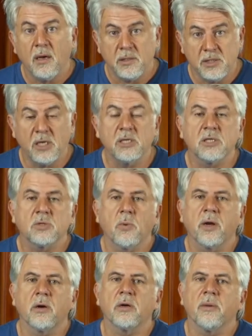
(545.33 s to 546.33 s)
Jesus
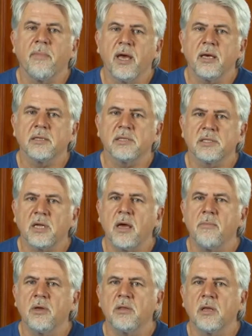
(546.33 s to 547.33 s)
went on to make a
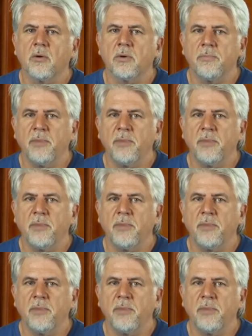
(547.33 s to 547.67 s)
statement that would